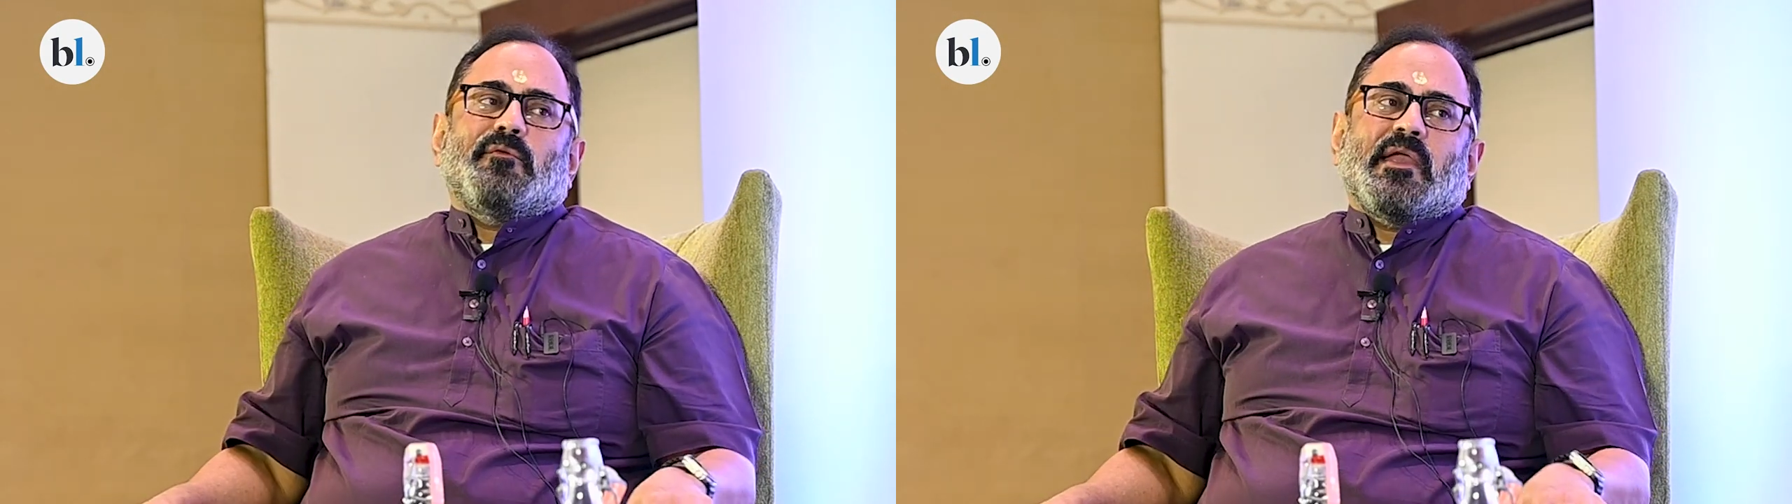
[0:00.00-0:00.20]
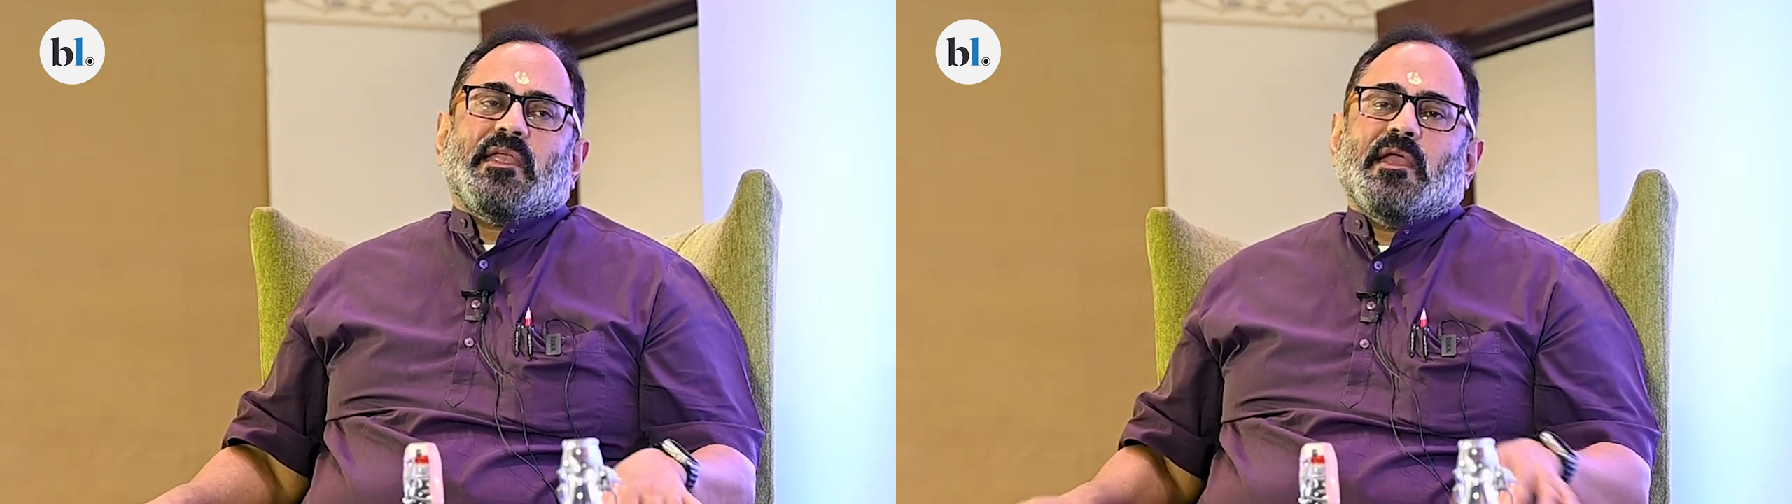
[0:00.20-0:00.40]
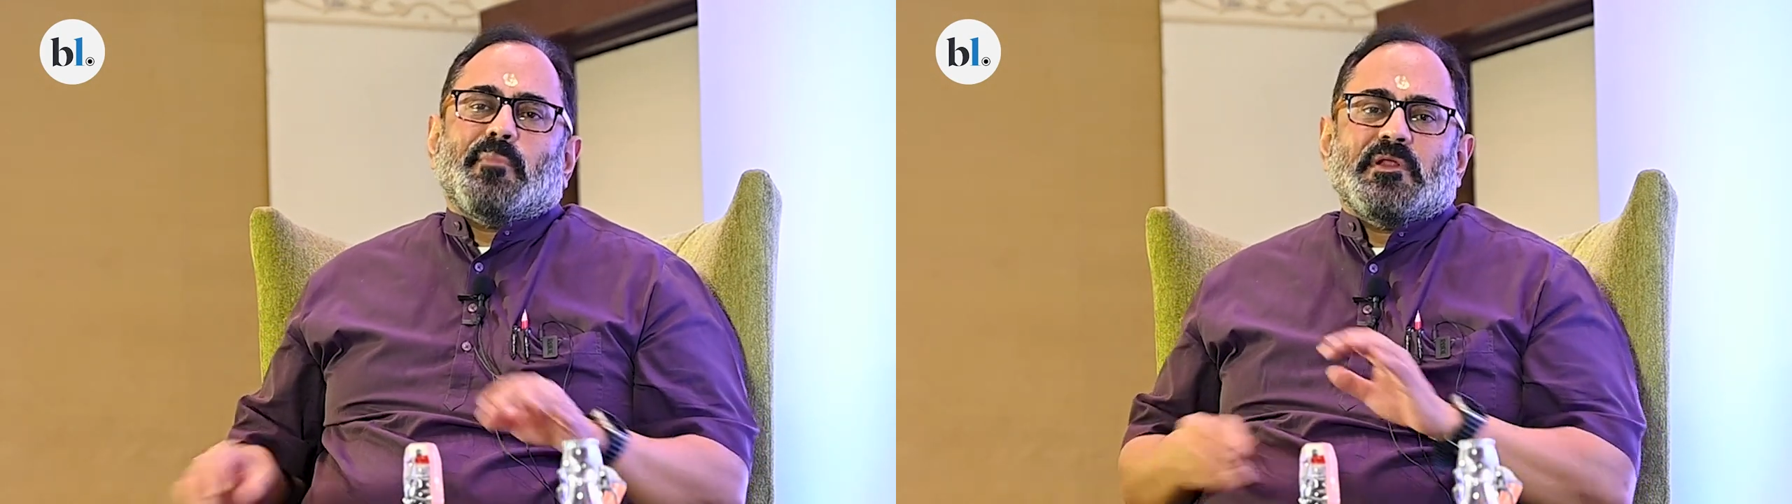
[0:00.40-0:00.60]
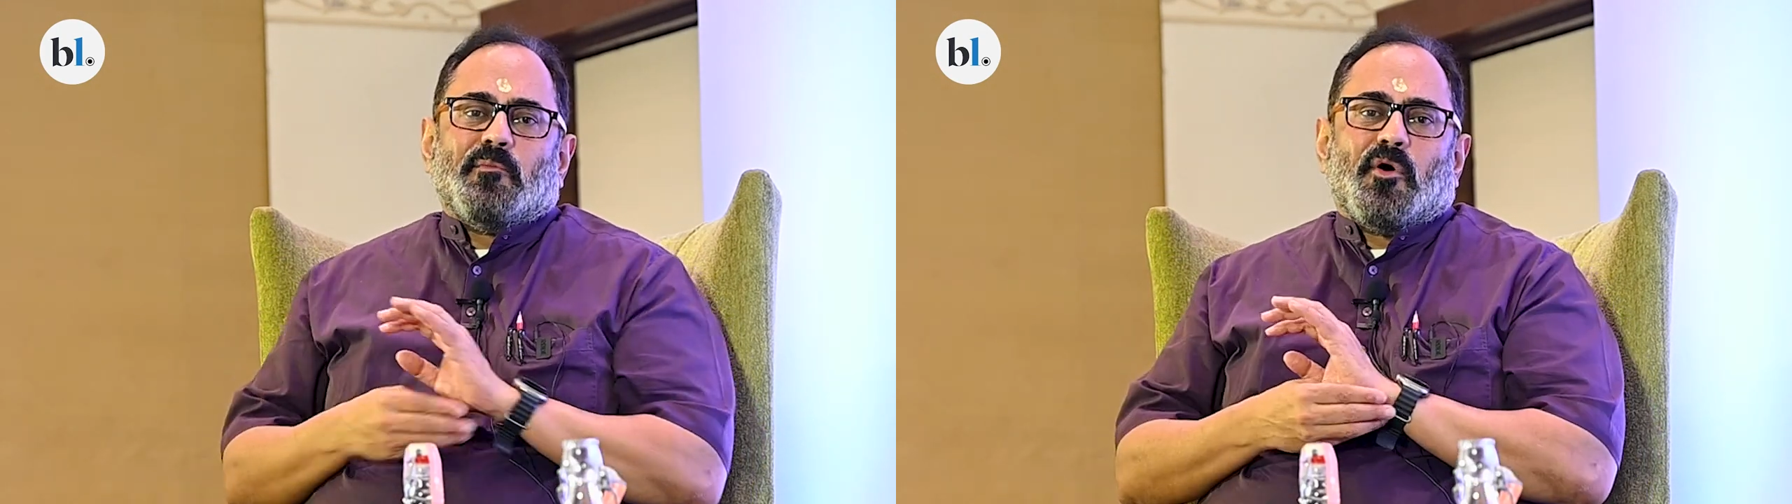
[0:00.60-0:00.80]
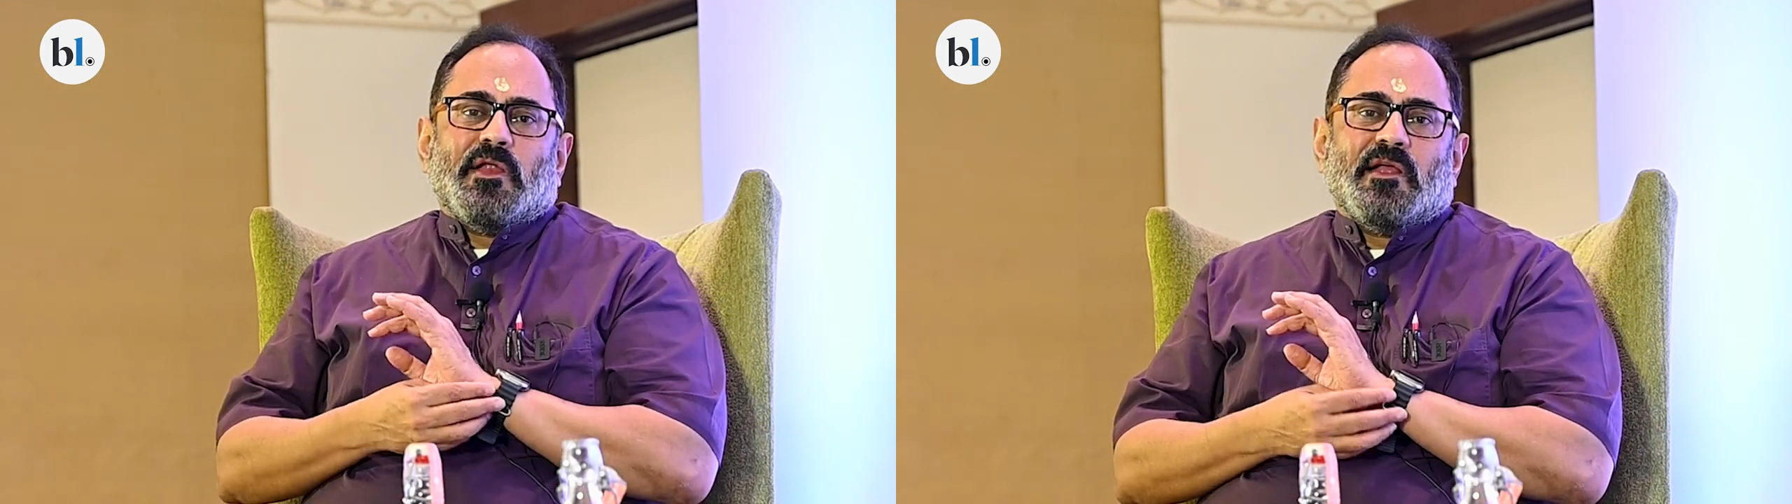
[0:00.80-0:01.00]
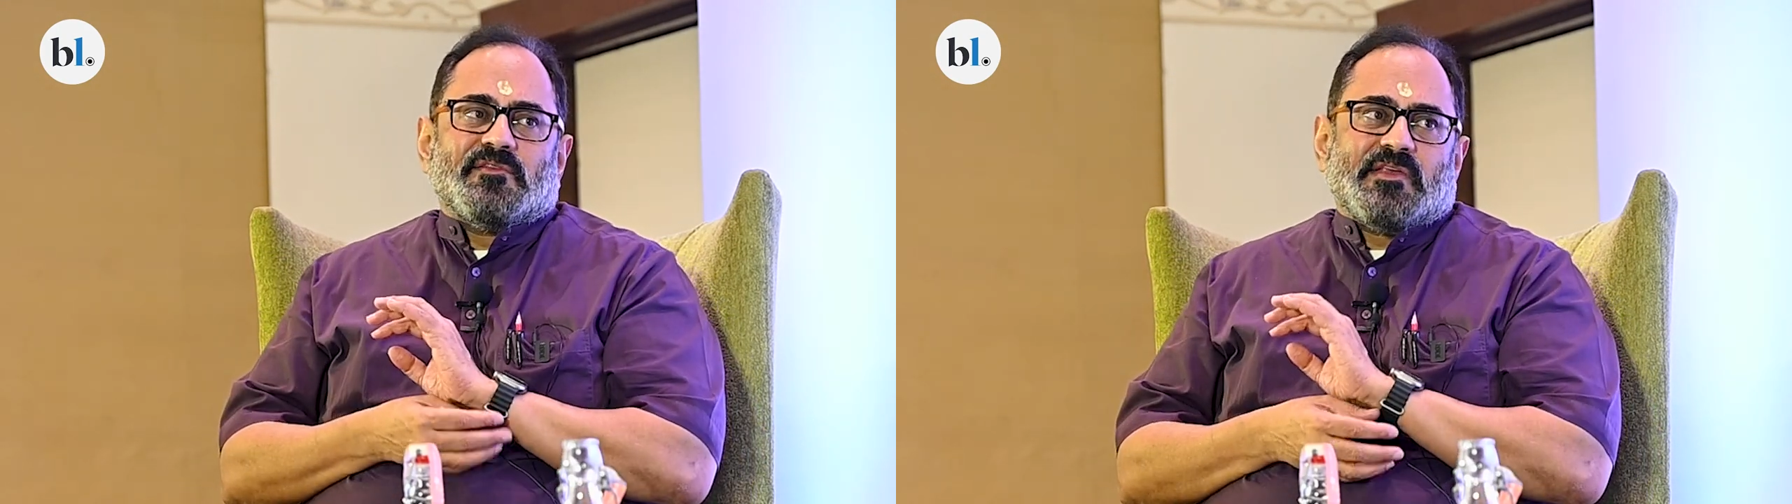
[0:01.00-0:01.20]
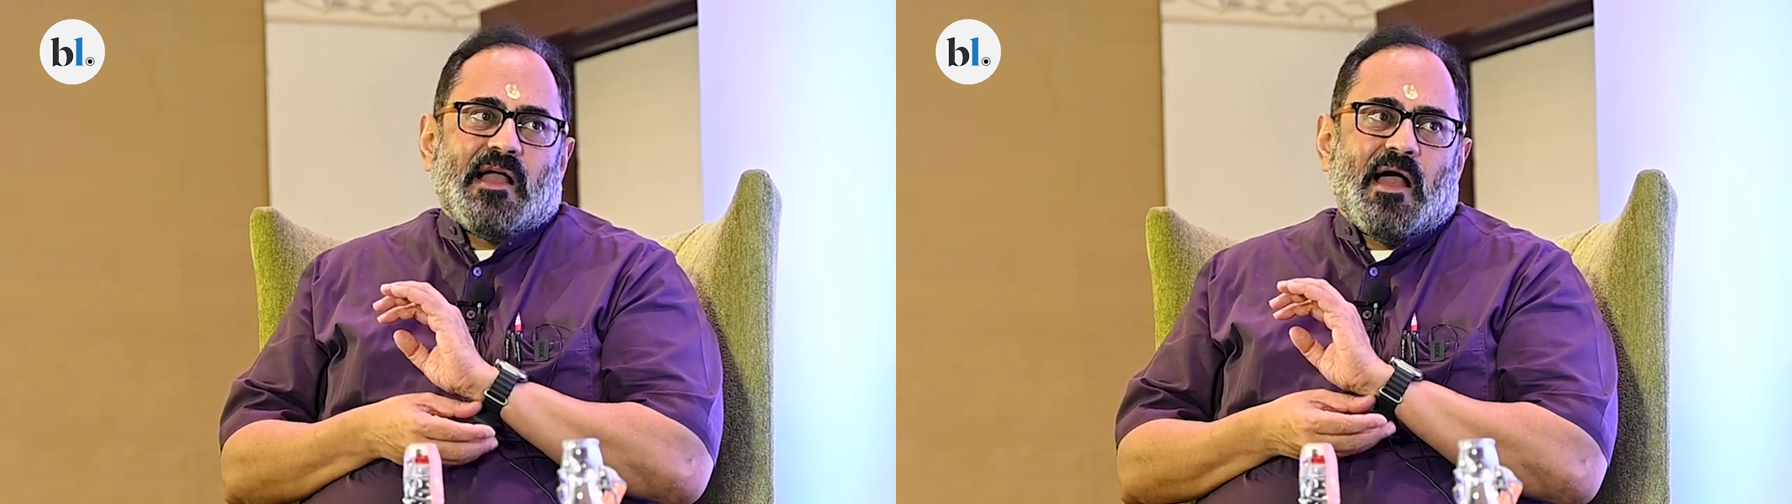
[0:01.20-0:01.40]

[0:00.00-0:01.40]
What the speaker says: waking up in the morning and saying,